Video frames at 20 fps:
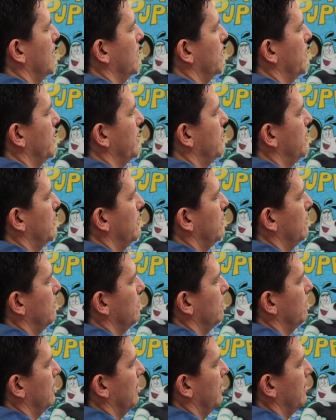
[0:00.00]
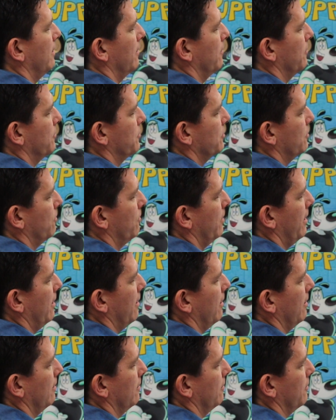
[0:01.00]
We do another
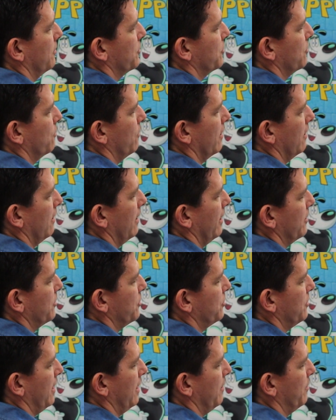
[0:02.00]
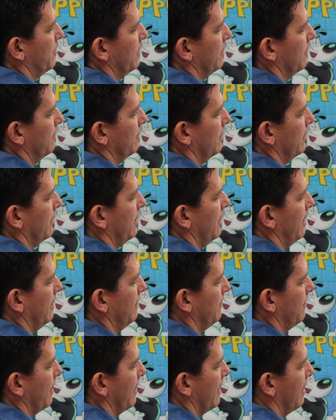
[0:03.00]
square, or a square-like shape, okay?
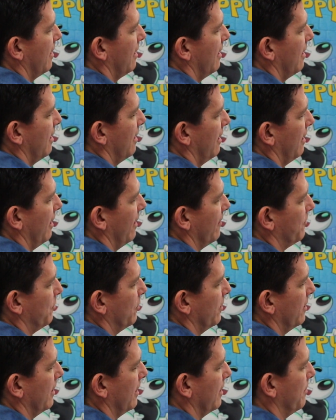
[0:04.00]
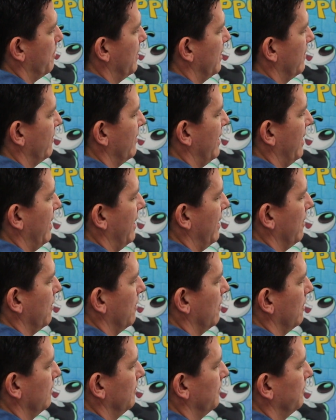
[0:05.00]
I put it on a bit of an
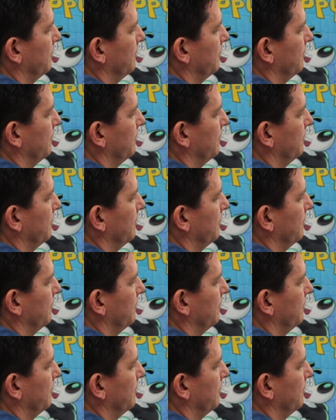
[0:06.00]
angle.